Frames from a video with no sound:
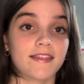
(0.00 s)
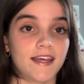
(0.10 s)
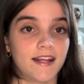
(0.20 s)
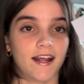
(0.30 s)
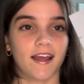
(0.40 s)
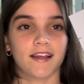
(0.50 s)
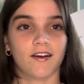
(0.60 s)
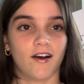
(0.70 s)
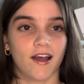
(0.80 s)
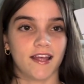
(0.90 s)
Then I
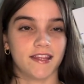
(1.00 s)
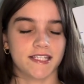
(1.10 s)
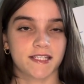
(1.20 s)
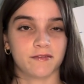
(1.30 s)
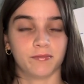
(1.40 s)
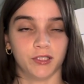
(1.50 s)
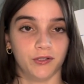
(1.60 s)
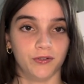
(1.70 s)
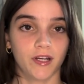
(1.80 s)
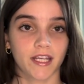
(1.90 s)
got this
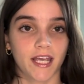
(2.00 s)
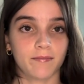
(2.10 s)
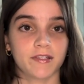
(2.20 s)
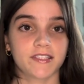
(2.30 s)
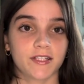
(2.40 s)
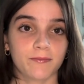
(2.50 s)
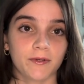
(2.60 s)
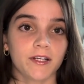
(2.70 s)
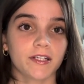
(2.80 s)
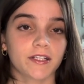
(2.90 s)
blue campus
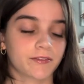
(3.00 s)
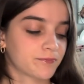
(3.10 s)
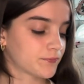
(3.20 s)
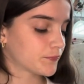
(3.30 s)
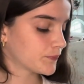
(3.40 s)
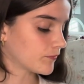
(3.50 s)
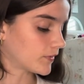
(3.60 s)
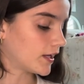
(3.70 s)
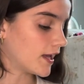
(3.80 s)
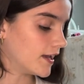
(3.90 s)
notebook.
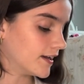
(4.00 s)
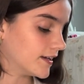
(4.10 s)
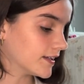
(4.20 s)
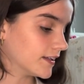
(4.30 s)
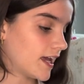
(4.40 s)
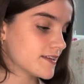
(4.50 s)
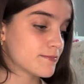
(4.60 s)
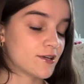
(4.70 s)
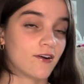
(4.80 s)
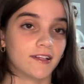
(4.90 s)
And
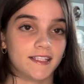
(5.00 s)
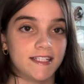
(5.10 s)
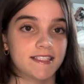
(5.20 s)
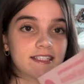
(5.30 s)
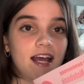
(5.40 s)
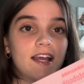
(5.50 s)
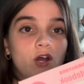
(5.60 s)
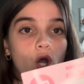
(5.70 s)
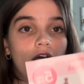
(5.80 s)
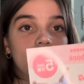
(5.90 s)
last but not least, I
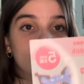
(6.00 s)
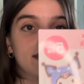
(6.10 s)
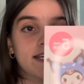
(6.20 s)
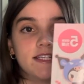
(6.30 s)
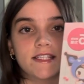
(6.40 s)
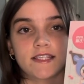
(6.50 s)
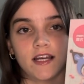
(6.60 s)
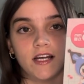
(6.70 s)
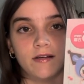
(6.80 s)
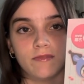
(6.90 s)
got this
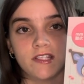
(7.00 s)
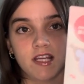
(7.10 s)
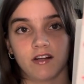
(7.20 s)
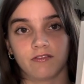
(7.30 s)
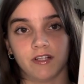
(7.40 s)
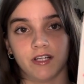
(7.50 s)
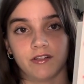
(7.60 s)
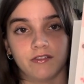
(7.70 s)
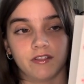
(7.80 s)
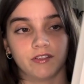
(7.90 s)

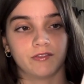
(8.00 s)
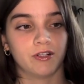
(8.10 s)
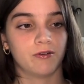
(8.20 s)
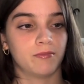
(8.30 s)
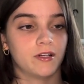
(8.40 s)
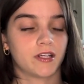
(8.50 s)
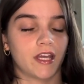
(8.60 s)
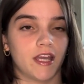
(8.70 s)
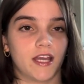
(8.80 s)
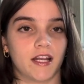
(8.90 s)
Sanrio little notebook,
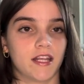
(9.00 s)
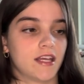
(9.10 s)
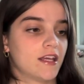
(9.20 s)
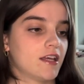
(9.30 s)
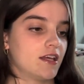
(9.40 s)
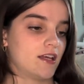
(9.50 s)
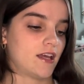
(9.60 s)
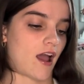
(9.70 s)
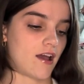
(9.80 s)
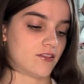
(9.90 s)
and
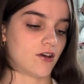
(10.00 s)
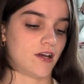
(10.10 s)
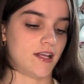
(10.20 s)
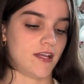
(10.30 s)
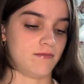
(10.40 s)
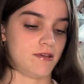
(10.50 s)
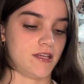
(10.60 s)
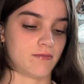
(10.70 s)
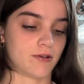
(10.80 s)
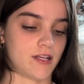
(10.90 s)
I thought it'd
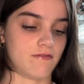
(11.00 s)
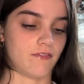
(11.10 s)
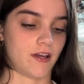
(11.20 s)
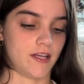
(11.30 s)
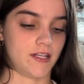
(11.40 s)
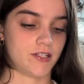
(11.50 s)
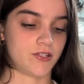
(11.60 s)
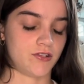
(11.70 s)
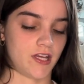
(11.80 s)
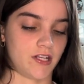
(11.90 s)
be pretty fun
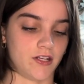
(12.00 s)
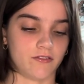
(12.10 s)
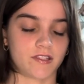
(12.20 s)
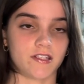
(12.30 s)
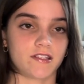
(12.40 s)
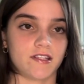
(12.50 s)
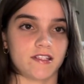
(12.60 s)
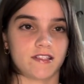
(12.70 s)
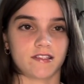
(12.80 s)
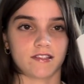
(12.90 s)
to take notes. It's
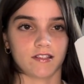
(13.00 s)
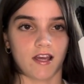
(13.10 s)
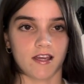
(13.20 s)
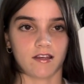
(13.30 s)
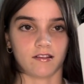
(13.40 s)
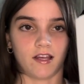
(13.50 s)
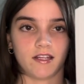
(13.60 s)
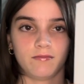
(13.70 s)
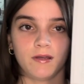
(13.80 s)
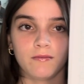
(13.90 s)
this like
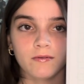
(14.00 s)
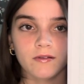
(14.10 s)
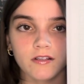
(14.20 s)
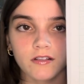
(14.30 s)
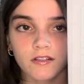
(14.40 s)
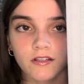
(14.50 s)
lined paper.